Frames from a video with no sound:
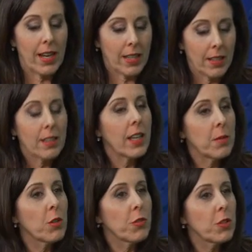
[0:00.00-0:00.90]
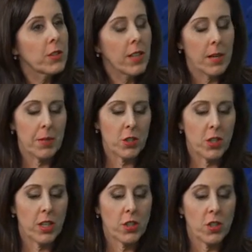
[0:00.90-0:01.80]
I can claim the full-time
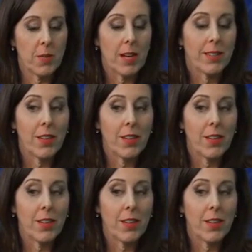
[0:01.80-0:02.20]
education amount